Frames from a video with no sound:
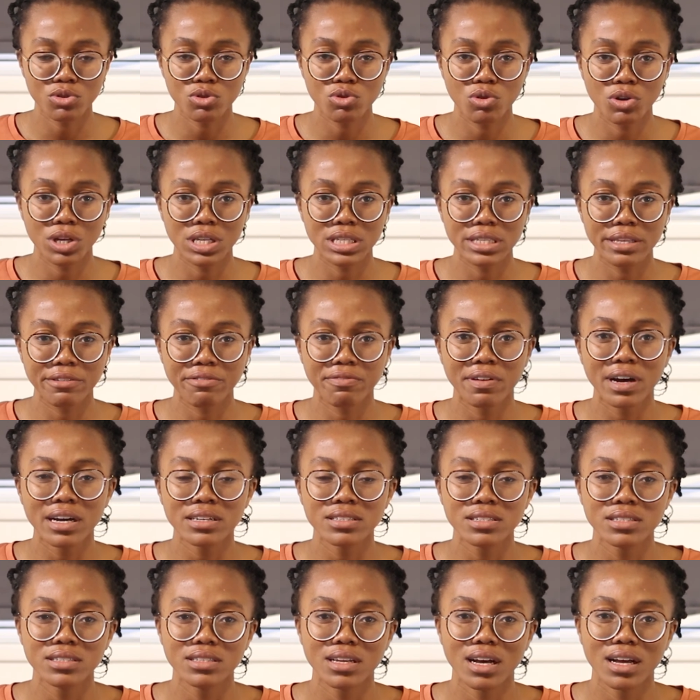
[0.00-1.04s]
So the
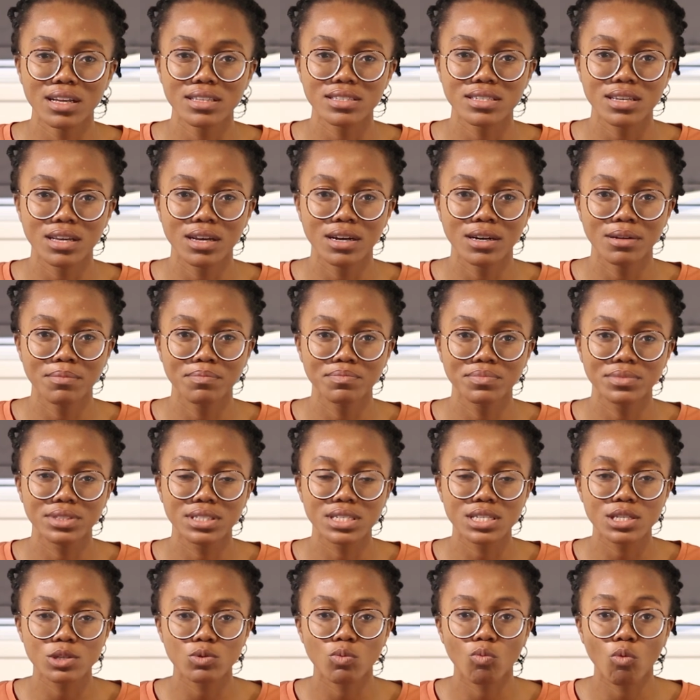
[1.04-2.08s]
fact that um,
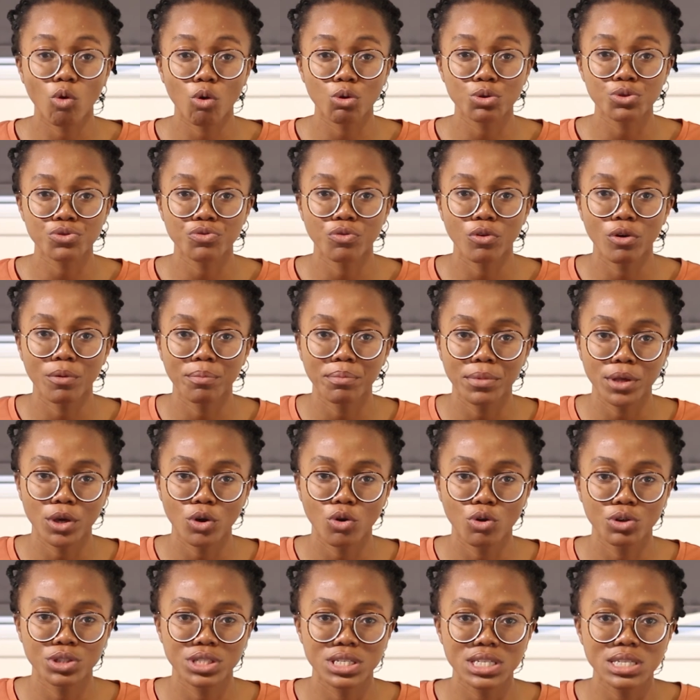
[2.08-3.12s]
this worked for me
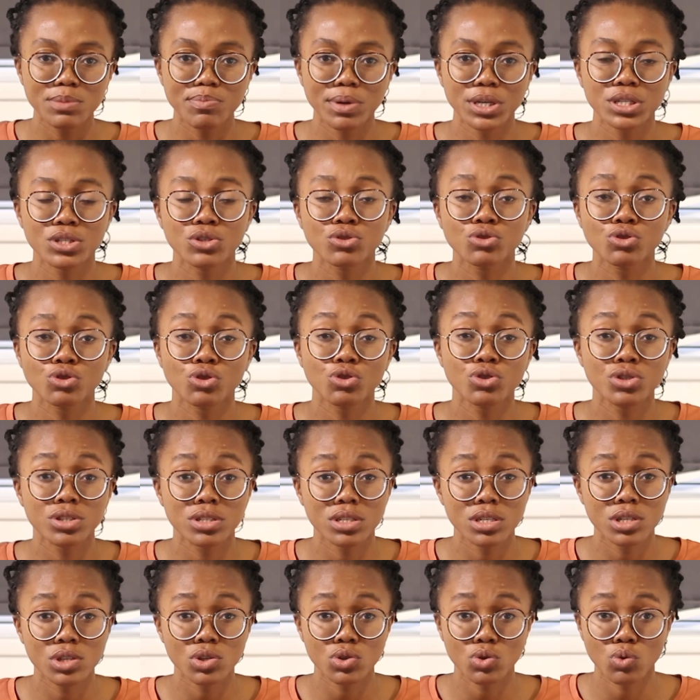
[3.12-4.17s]
or this person chose
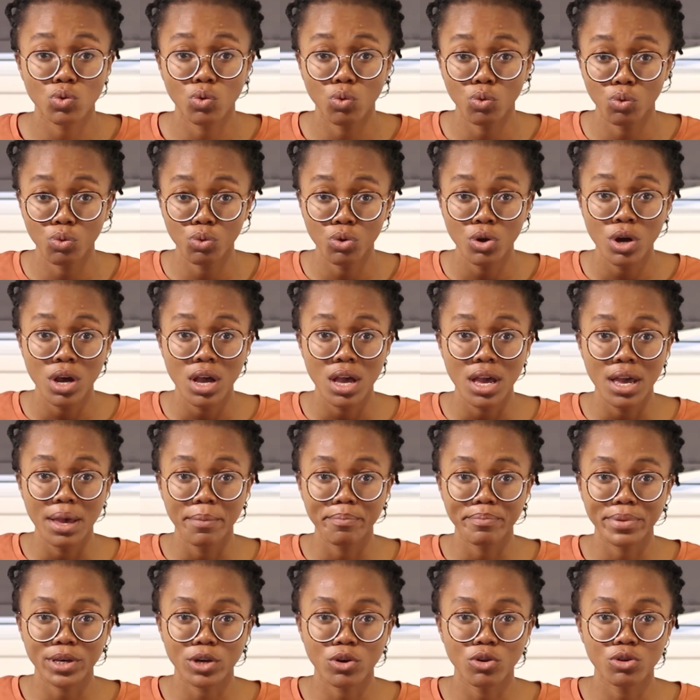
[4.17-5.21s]
this school
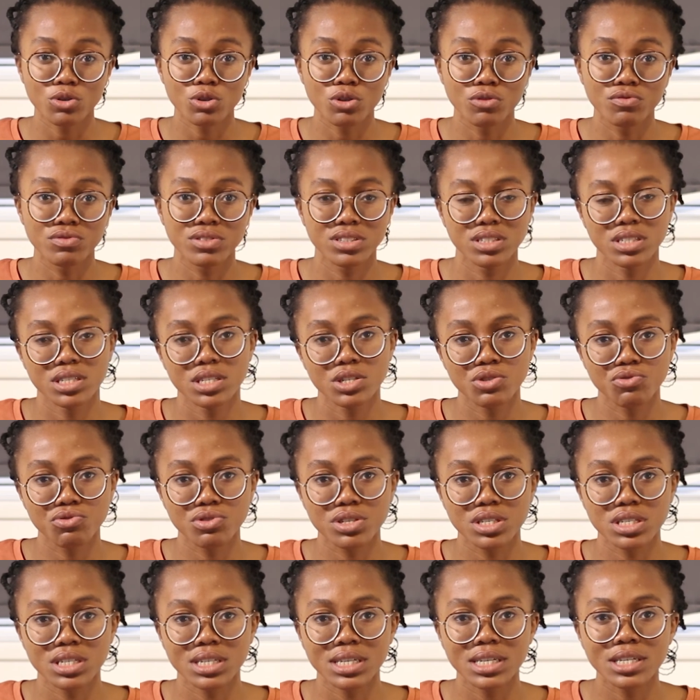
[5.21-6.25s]
because of this
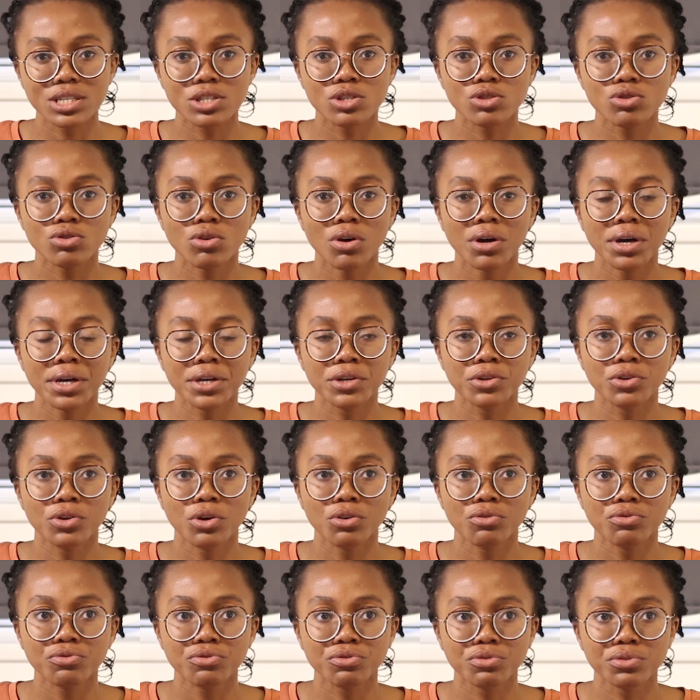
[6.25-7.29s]
reason is not
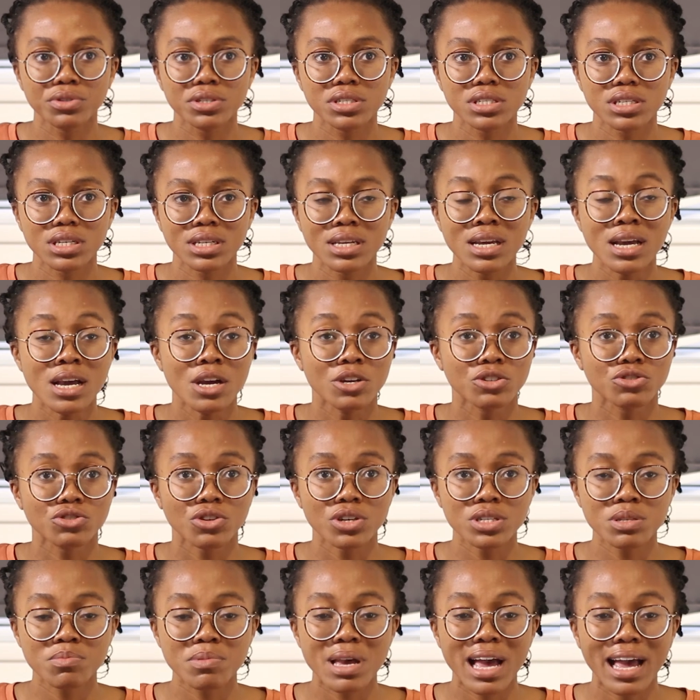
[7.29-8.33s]
enough reason.
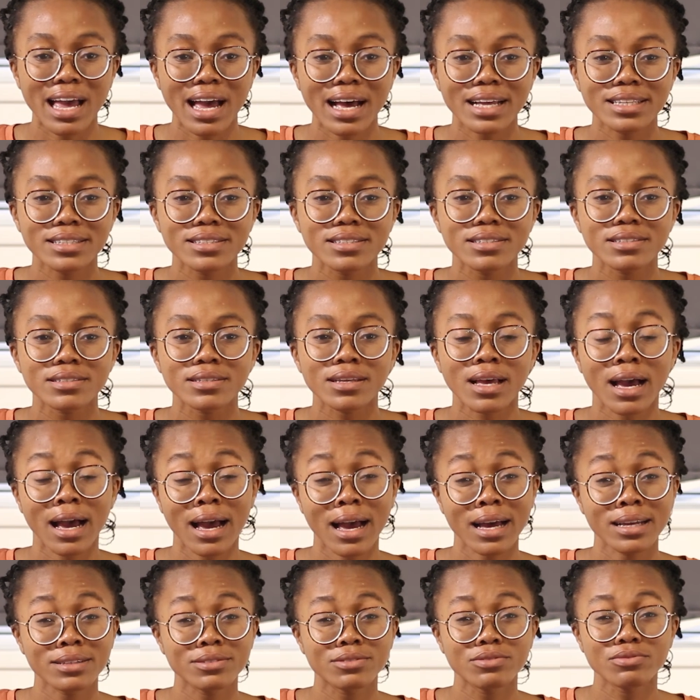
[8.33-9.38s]
Trust me, I had I
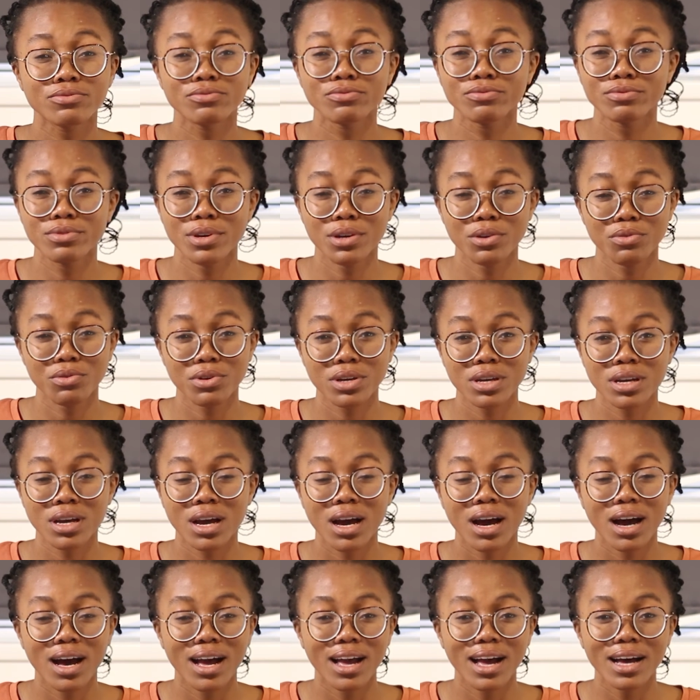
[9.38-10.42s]
had very
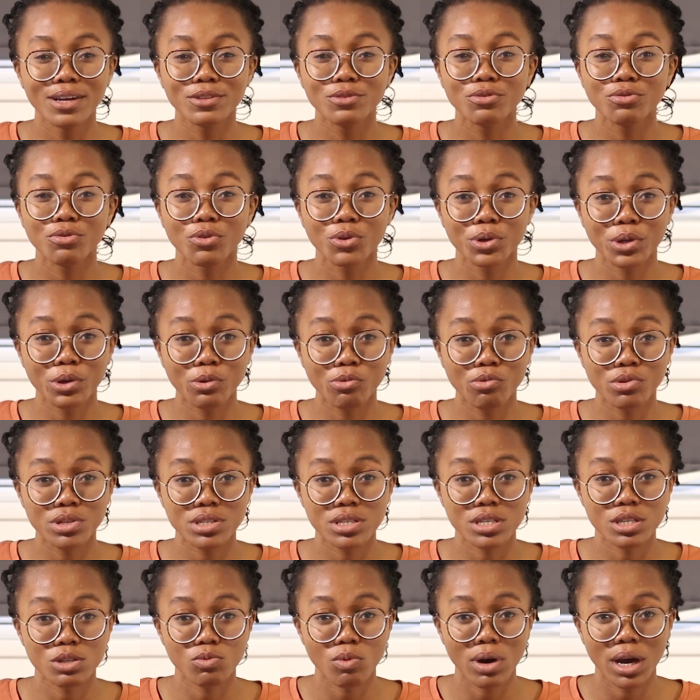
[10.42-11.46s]
I had funny
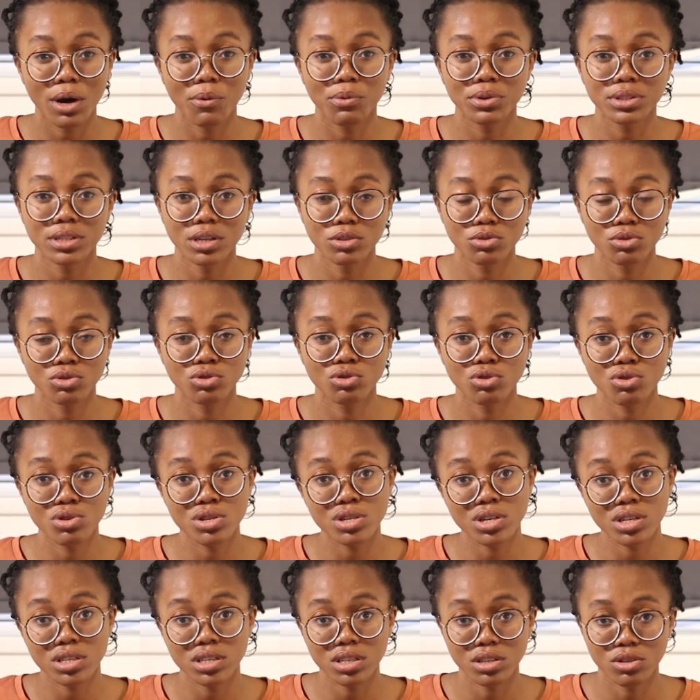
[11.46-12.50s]
reasons why I wanted to choose
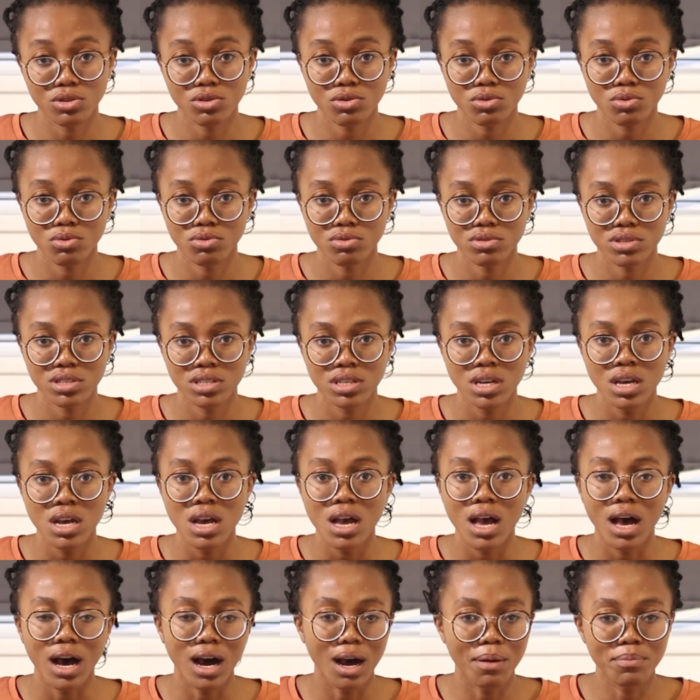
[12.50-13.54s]
certain schools.
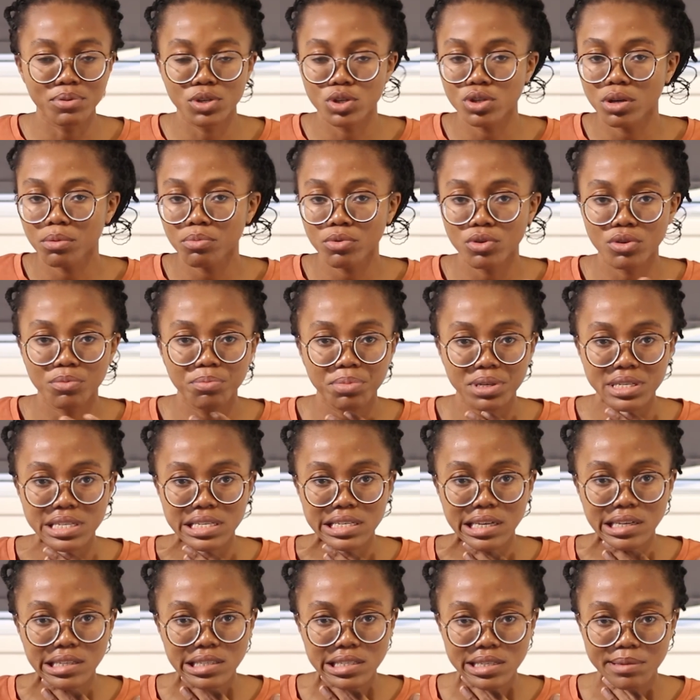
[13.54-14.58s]
Um, some could be
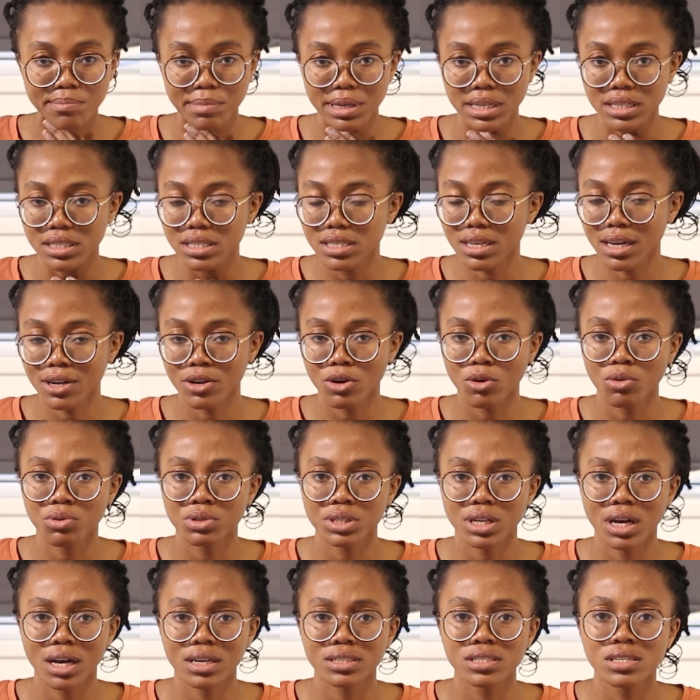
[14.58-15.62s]
sentiments and
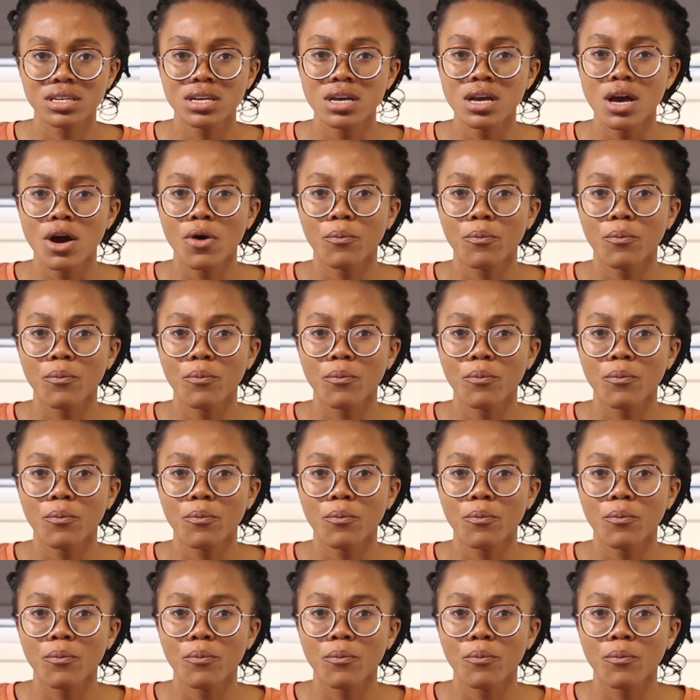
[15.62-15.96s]
all that.